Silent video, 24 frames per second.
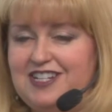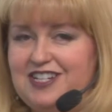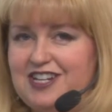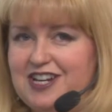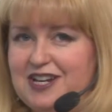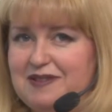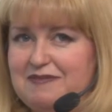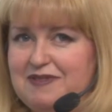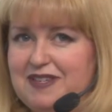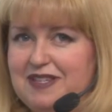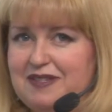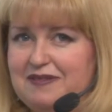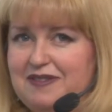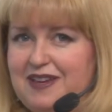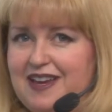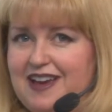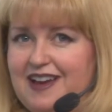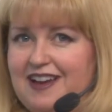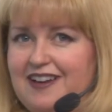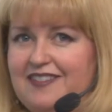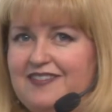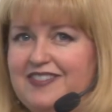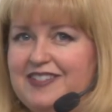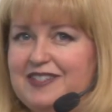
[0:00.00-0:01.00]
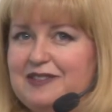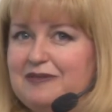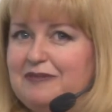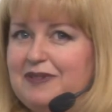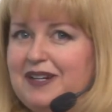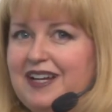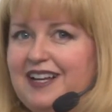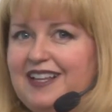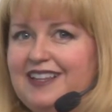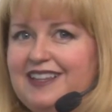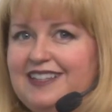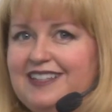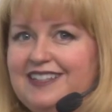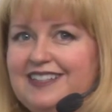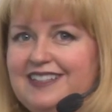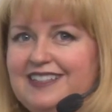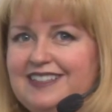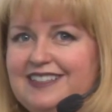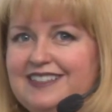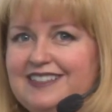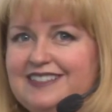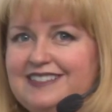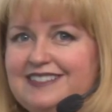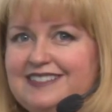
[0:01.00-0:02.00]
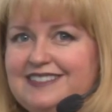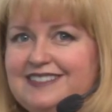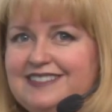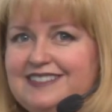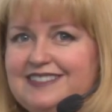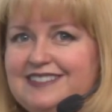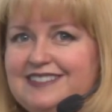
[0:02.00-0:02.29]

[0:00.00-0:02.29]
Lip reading: jammies we have as well.